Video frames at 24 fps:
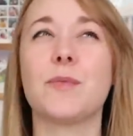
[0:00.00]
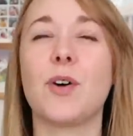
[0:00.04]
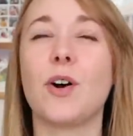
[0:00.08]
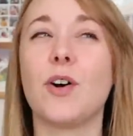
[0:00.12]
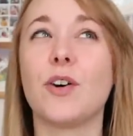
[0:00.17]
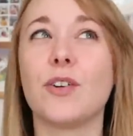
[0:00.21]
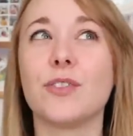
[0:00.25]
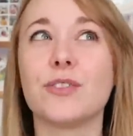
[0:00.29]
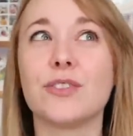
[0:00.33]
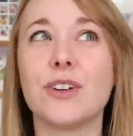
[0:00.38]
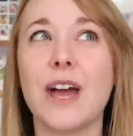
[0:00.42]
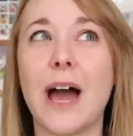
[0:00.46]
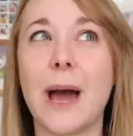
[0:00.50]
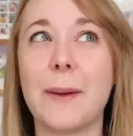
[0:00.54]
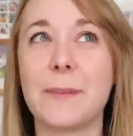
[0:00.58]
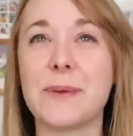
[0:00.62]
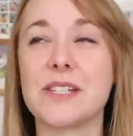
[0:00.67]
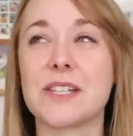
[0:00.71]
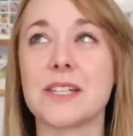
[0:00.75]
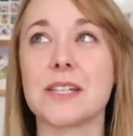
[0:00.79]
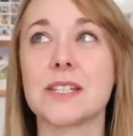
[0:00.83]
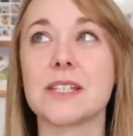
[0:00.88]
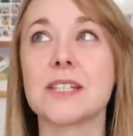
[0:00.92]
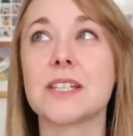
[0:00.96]

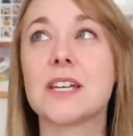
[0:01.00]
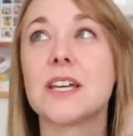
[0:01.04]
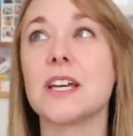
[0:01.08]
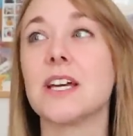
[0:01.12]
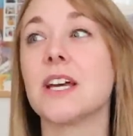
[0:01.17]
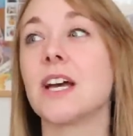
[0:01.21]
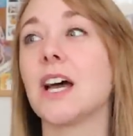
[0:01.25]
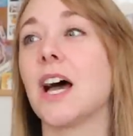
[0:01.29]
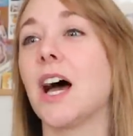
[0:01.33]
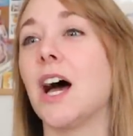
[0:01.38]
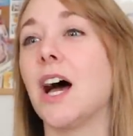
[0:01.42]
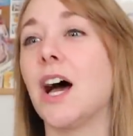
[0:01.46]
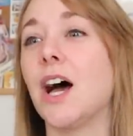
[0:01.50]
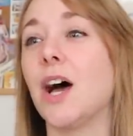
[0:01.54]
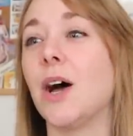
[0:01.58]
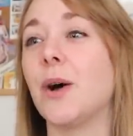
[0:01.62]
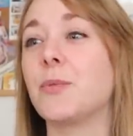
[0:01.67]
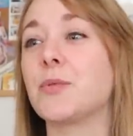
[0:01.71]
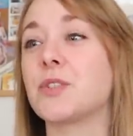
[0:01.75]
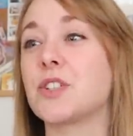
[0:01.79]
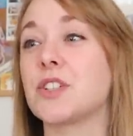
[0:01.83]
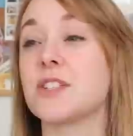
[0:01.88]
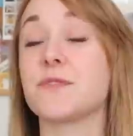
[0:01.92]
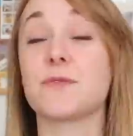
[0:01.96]
Amazon,
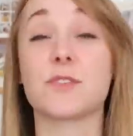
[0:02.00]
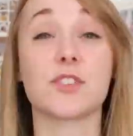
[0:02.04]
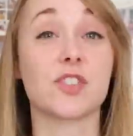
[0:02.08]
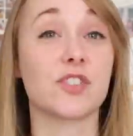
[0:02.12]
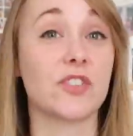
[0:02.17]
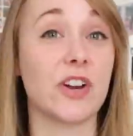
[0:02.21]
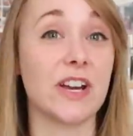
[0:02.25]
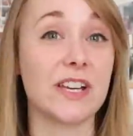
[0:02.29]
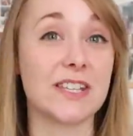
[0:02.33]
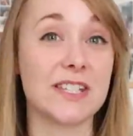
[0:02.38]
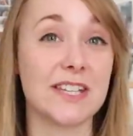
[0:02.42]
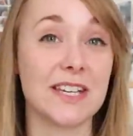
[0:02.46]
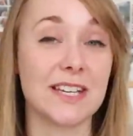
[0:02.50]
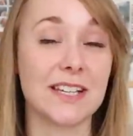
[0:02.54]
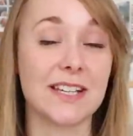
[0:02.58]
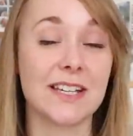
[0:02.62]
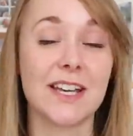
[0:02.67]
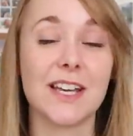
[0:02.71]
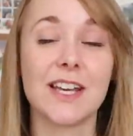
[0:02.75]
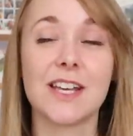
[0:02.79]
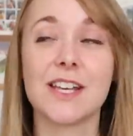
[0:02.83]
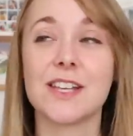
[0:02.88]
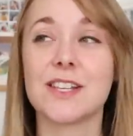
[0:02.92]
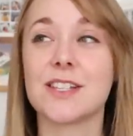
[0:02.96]
which is
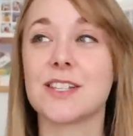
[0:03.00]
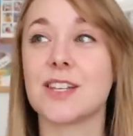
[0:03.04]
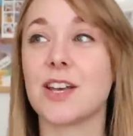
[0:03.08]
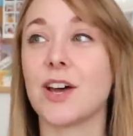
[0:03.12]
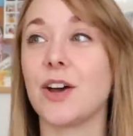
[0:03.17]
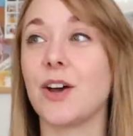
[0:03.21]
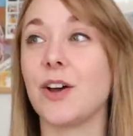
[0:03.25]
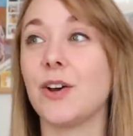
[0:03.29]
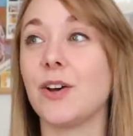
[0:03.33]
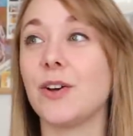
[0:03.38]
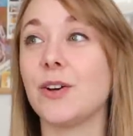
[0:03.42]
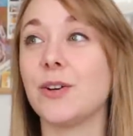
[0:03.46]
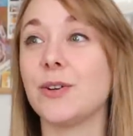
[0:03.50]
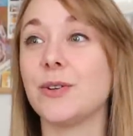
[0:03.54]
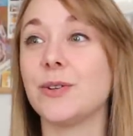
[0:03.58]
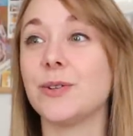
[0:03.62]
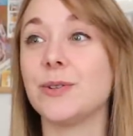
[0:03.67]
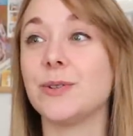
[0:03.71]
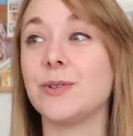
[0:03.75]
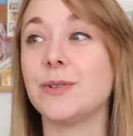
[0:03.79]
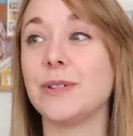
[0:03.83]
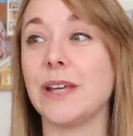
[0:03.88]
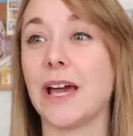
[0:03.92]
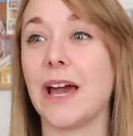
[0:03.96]
frustrating.
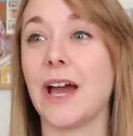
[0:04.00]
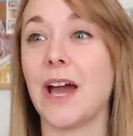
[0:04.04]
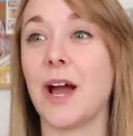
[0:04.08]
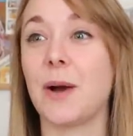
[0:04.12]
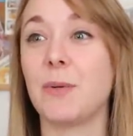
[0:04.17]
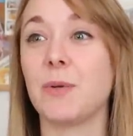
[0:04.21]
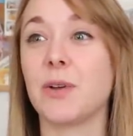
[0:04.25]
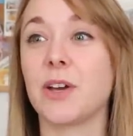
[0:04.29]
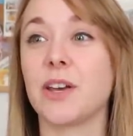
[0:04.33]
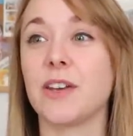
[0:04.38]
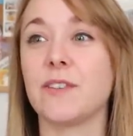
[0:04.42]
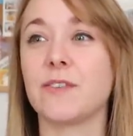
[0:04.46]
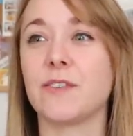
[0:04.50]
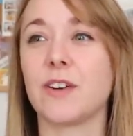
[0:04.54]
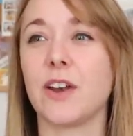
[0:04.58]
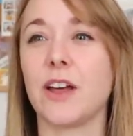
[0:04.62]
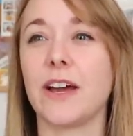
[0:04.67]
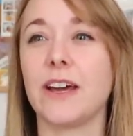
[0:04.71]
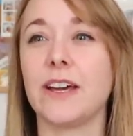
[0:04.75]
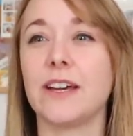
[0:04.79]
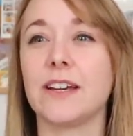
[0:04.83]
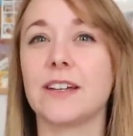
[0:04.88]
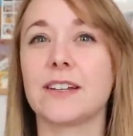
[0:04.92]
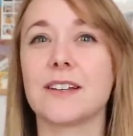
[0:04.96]
So yeah, I'm looking for
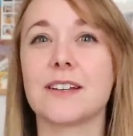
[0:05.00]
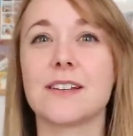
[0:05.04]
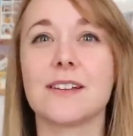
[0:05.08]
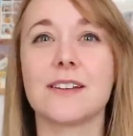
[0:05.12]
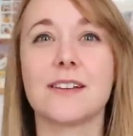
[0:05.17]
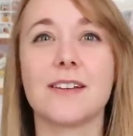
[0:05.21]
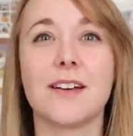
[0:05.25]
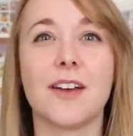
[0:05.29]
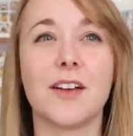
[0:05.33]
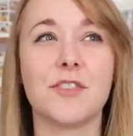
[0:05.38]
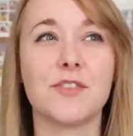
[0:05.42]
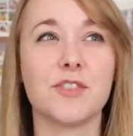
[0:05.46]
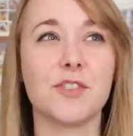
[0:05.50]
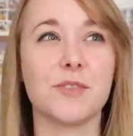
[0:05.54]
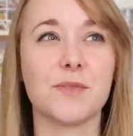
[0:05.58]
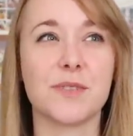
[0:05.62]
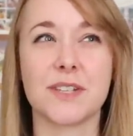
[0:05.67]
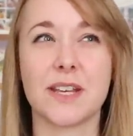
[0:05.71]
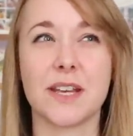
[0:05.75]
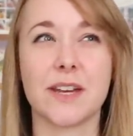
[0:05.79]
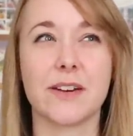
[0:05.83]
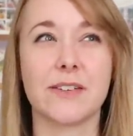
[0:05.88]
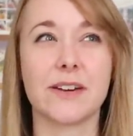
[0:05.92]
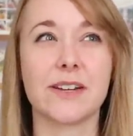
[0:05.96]
like a new
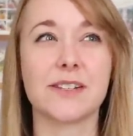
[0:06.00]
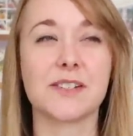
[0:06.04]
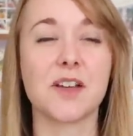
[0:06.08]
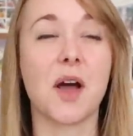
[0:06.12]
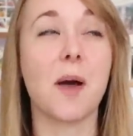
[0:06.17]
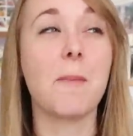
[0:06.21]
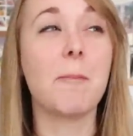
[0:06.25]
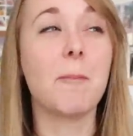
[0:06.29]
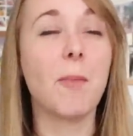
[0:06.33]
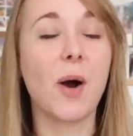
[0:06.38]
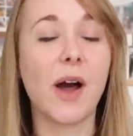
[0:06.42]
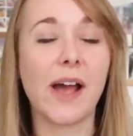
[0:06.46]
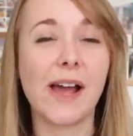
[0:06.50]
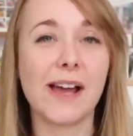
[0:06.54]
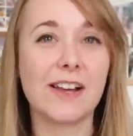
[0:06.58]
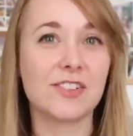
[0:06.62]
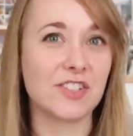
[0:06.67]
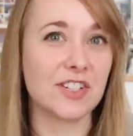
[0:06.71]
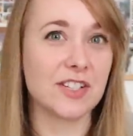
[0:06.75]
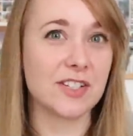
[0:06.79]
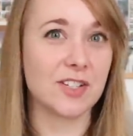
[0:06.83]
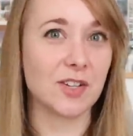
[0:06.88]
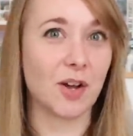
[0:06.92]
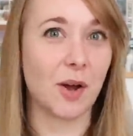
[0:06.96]
series. I might
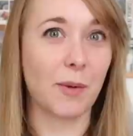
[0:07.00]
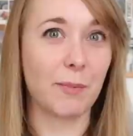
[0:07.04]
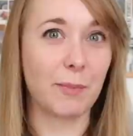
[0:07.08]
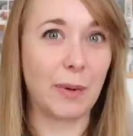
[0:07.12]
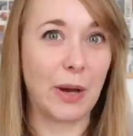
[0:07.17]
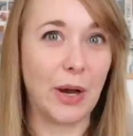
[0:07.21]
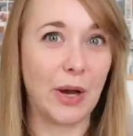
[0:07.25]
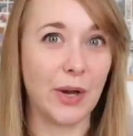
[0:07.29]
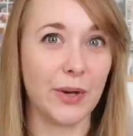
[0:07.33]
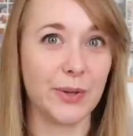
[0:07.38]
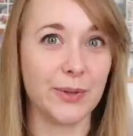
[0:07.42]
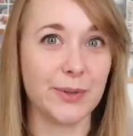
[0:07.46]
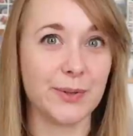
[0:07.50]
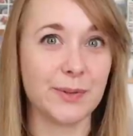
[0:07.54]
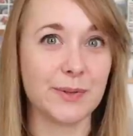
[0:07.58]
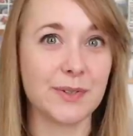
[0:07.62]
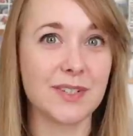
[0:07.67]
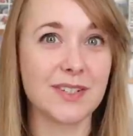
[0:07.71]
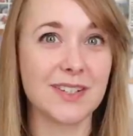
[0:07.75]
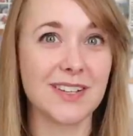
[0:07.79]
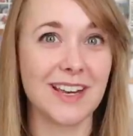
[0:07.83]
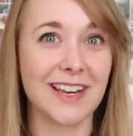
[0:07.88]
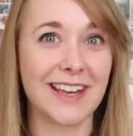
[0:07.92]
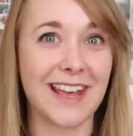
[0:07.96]
actually start
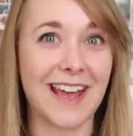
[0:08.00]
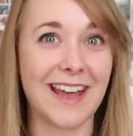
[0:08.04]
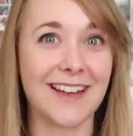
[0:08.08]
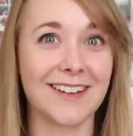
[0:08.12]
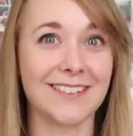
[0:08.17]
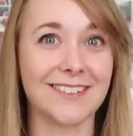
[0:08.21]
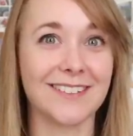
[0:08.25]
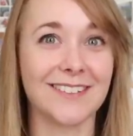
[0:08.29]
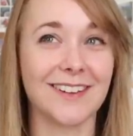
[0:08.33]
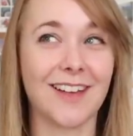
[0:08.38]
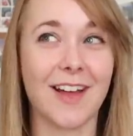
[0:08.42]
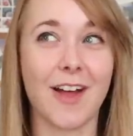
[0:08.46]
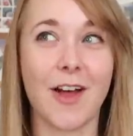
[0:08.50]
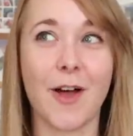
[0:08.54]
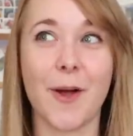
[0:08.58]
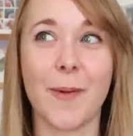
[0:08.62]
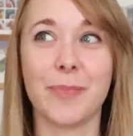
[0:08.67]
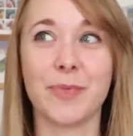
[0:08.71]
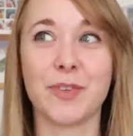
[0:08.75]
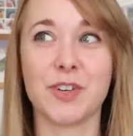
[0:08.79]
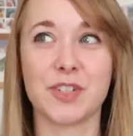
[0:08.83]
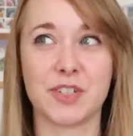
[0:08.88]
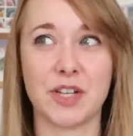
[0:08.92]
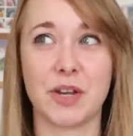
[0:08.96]
Pose again,
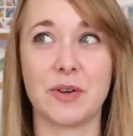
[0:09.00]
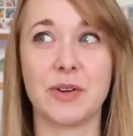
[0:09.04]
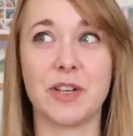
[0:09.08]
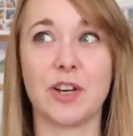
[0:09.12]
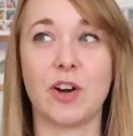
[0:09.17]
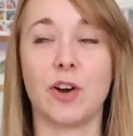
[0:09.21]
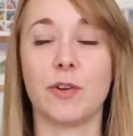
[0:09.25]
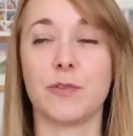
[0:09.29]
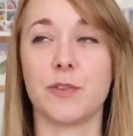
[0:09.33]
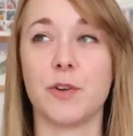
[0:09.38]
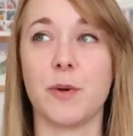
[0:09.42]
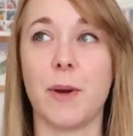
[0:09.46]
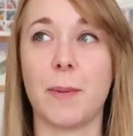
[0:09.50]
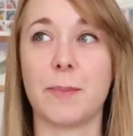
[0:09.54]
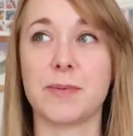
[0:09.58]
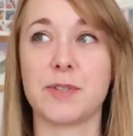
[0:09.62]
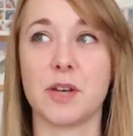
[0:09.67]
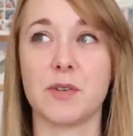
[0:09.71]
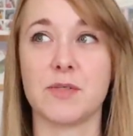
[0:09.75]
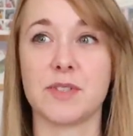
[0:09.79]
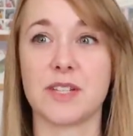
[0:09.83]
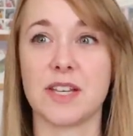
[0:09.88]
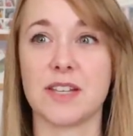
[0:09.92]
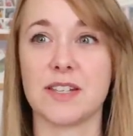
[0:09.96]
because I only got a few
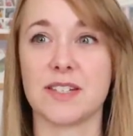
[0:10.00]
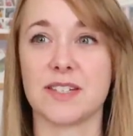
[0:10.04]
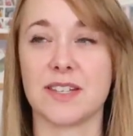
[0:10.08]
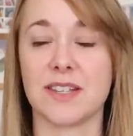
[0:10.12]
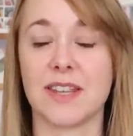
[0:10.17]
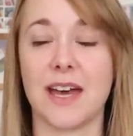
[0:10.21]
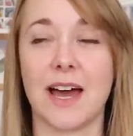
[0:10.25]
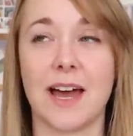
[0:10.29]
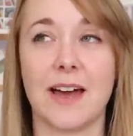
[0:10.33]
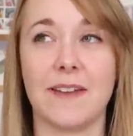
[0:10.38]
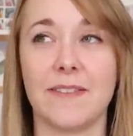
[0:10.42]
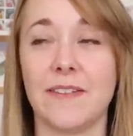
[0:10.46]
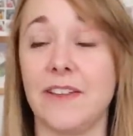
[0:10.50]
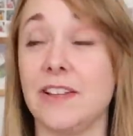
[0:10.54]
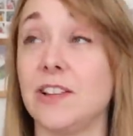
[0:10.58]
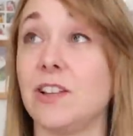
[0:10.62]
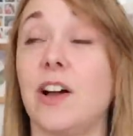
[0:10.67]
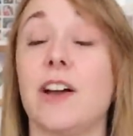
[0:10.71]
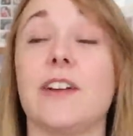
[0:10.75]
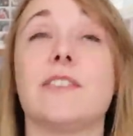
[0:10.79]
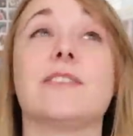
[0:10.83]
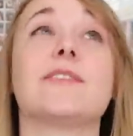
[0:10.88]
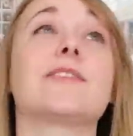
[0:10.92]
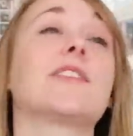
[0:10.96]
episodes into that and then
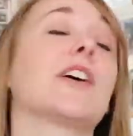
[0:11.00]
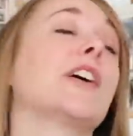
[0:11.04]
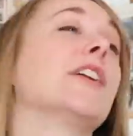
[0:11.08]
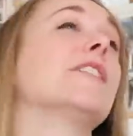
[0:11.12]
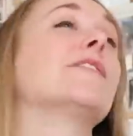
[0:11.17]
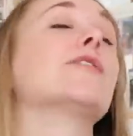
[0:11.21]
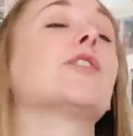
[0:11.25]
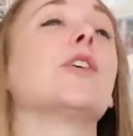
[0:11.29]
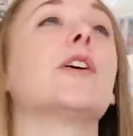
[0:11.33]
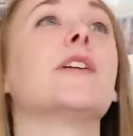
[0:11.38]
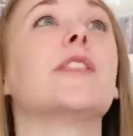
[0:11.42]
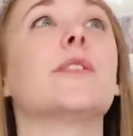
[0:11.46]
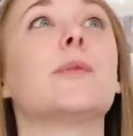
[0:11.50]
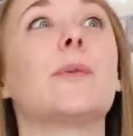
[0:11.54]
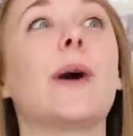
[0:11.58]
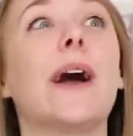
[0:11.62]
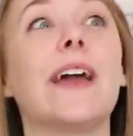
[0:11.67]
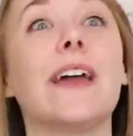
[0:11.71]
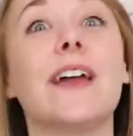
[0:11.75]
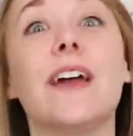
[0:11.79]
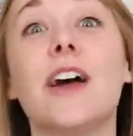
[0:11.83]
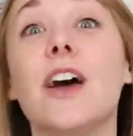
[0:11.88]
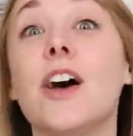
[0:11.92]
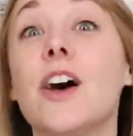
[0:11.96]
life kind of got in the
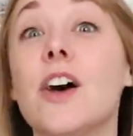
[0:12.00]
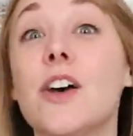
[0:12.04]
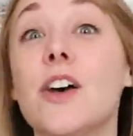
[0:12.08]
way.